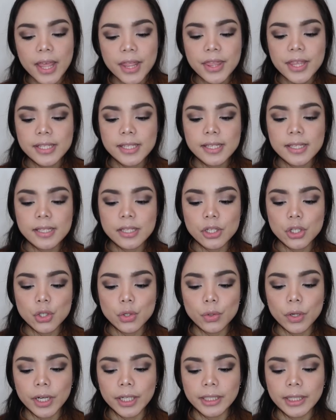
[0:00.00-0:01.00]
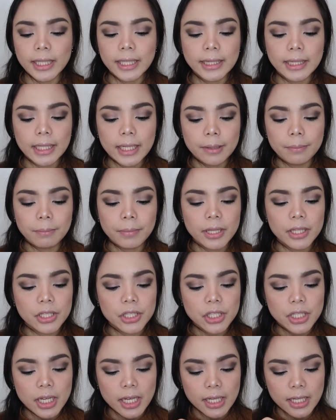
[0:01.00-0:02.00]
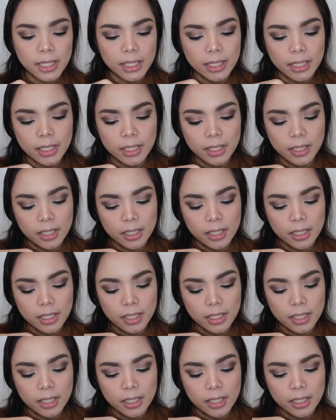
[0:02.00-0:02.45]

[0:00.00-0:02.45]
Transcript: Then this is the Sugartint lip and cheek